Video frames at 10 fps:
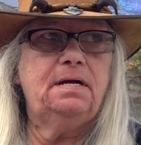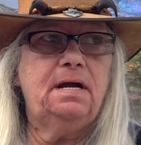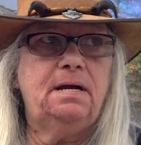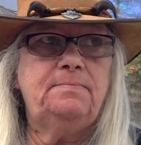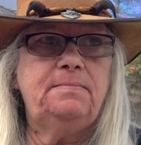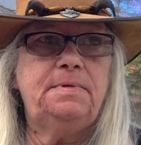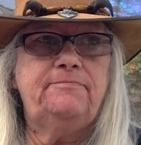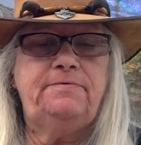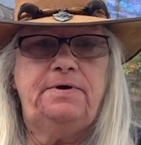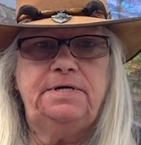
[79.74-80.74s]
I'm
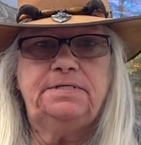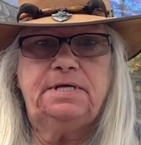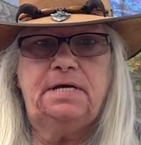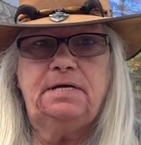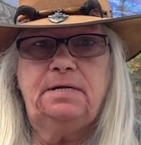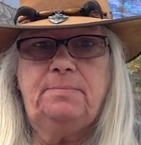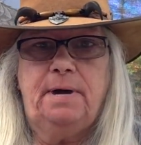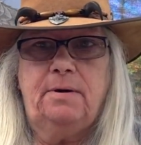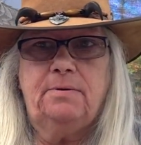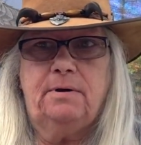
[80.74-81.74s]
very excited
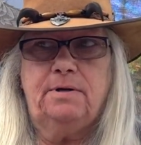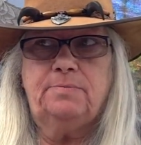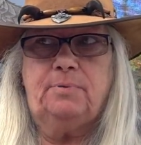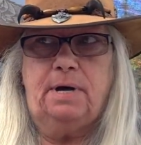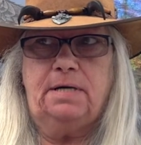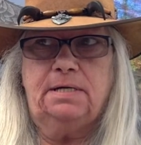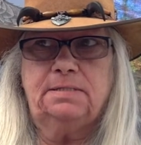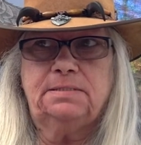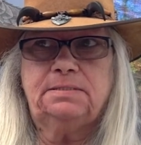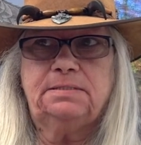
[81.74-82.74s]
about all the
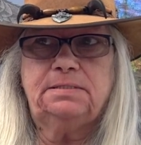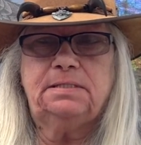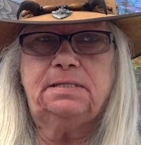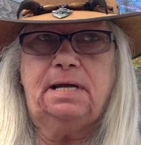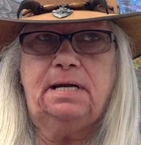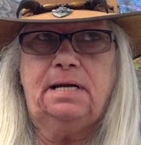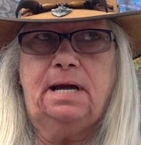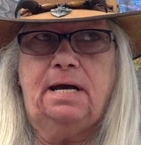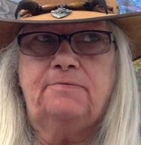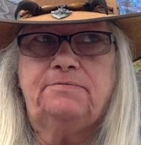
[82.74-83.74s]
products that
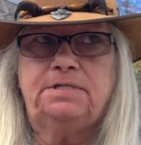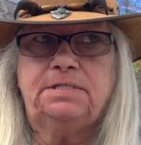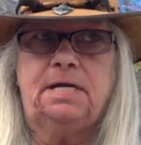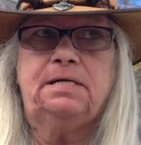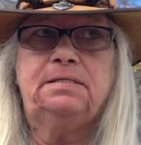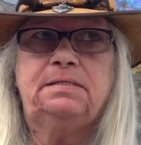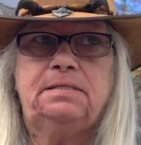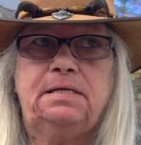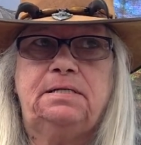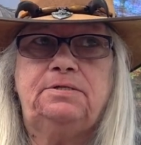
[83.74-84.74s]
I've designed
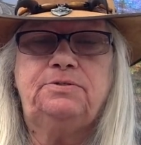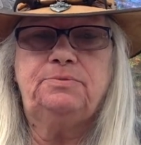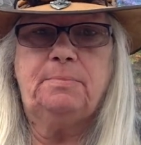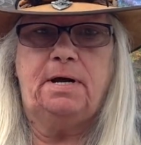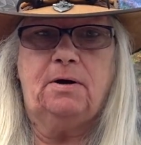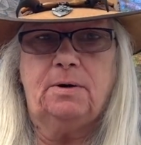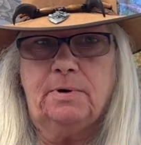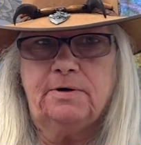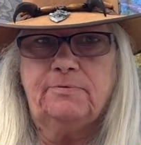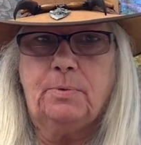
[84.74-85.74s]
and used my
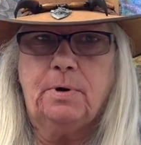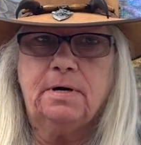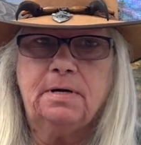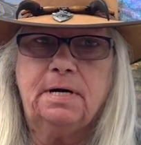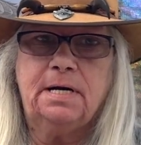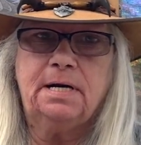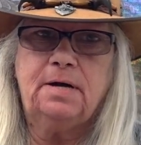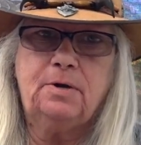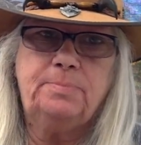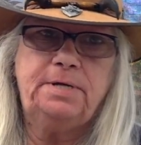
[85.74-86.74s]
artwork for, and I
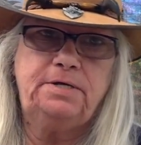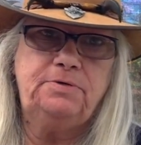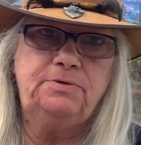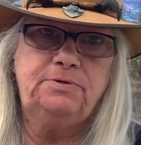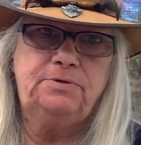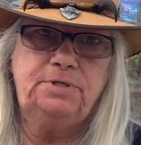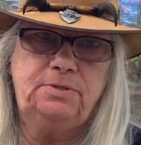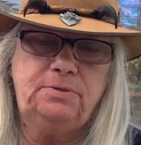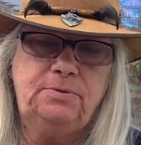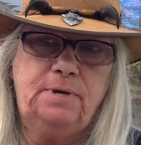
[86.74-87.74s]
hope that you do
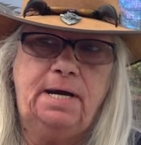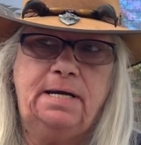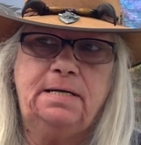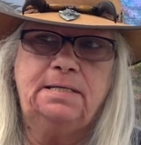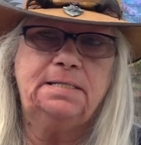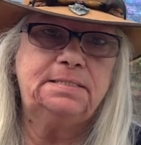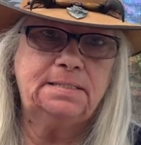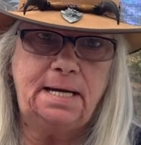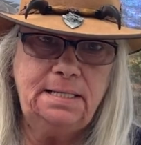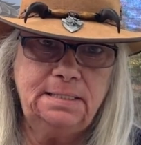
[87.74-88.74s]
too. And
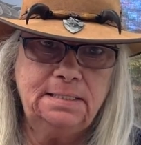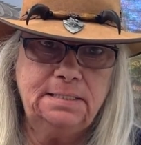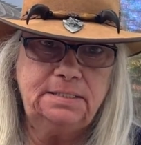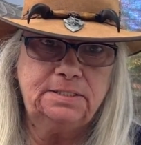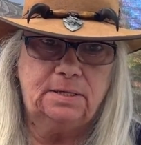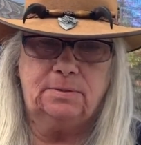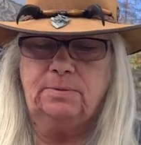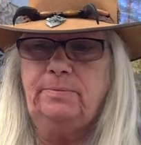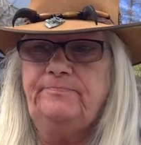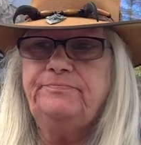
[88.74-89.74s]
excitedly
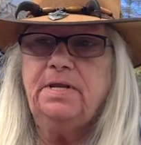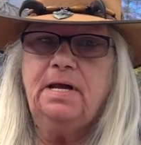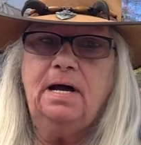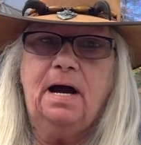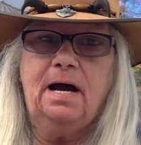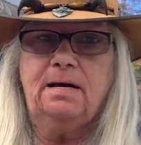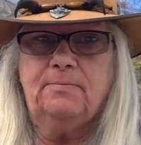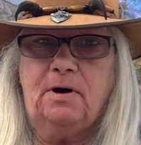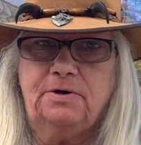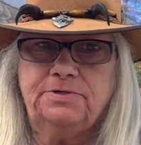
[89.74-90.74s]
so, I am
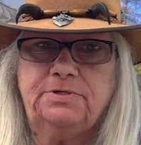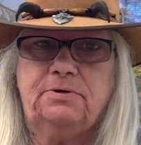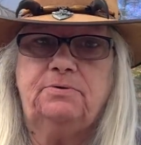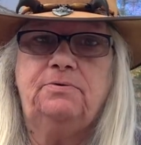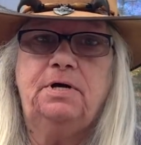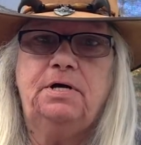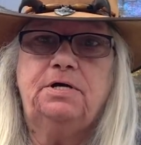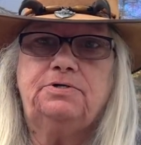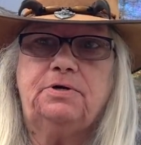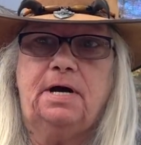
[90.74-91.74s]
also
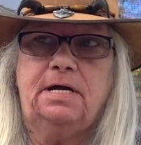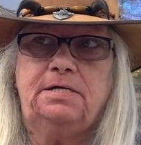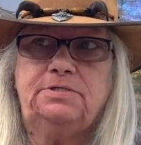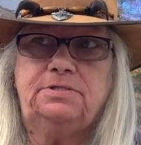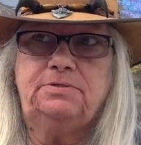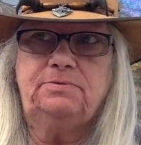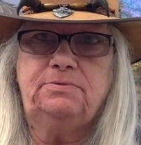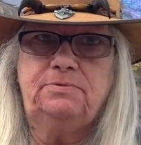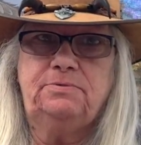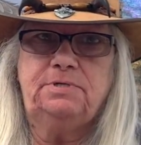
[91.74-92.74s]
trying
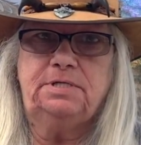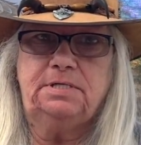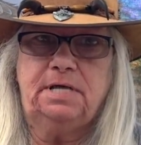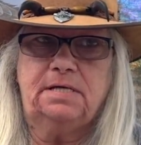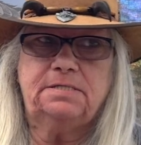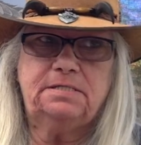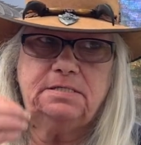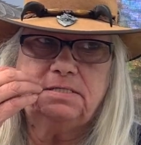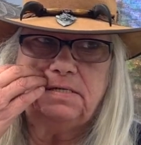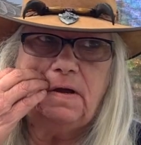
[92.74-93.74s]
to connect